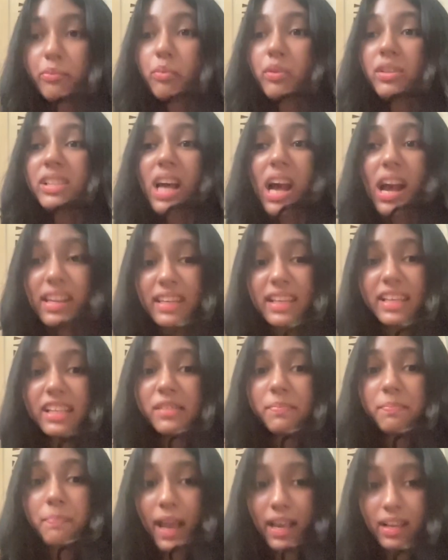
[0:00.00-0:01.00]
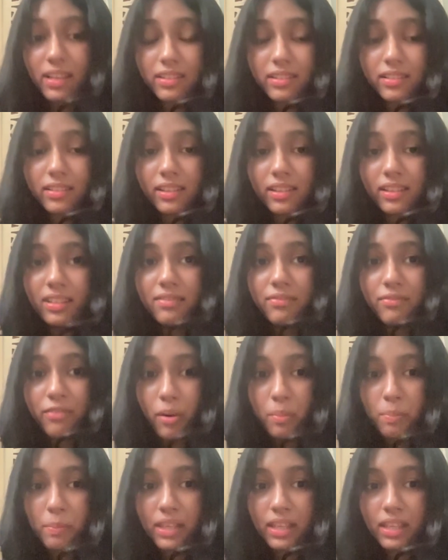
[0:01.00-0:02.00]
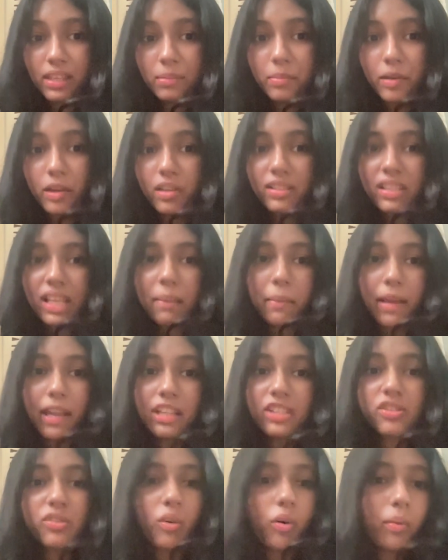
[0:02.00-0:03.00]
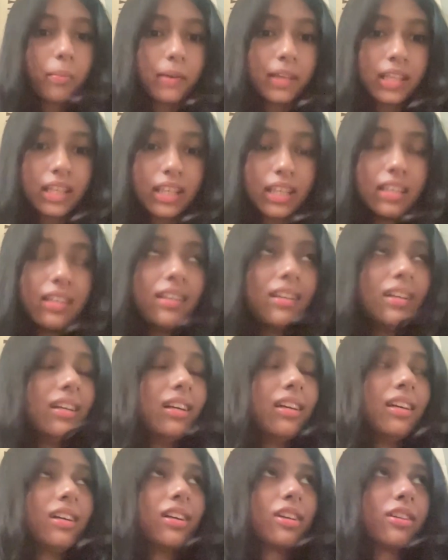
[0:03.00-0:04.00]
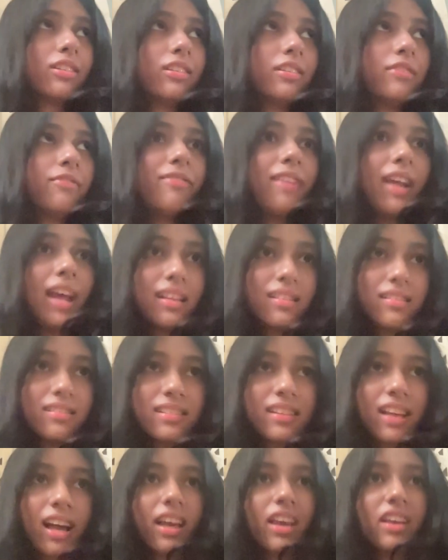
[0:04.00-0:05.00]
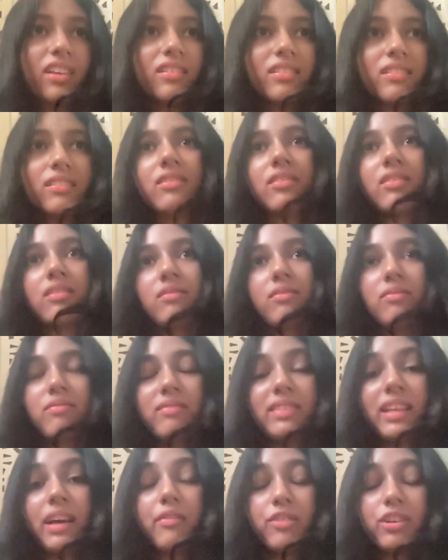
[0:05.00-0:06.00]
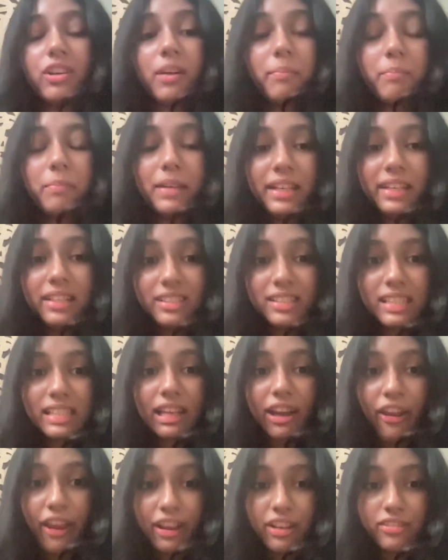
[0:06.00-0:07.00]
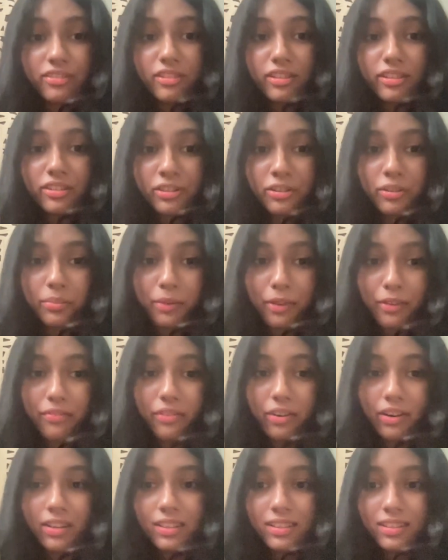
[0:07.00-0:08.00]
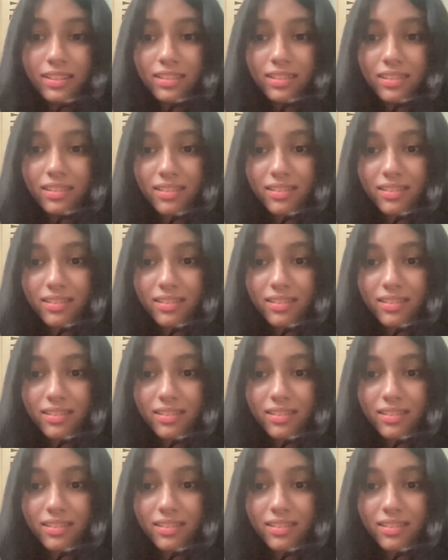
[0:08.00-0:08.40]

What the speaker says: was unexpected for me because I met so many friends that were complete strangers to me first.